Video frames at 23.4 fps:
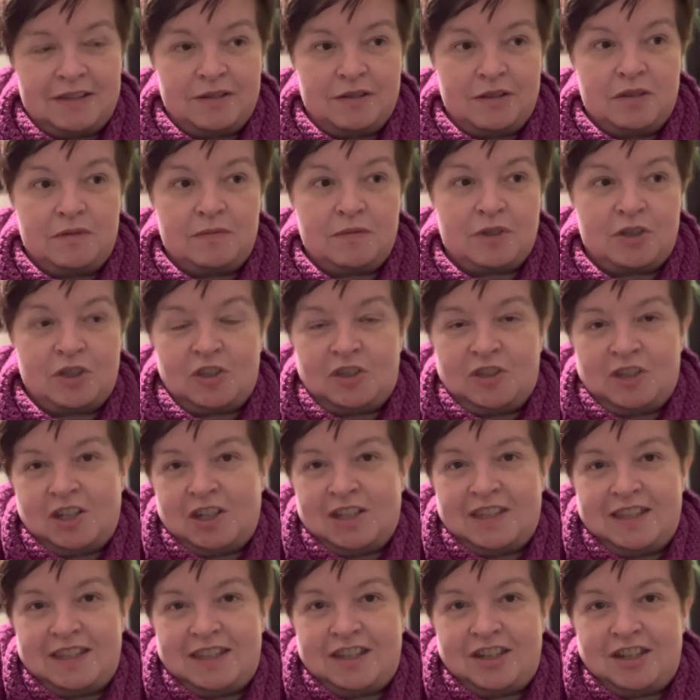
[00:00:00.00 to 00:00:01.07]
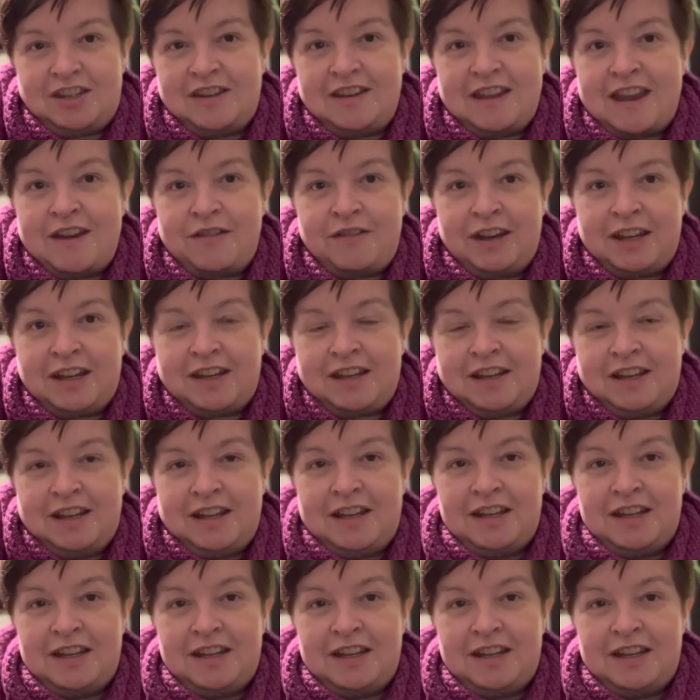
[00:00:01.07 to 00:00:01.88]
So it was just generic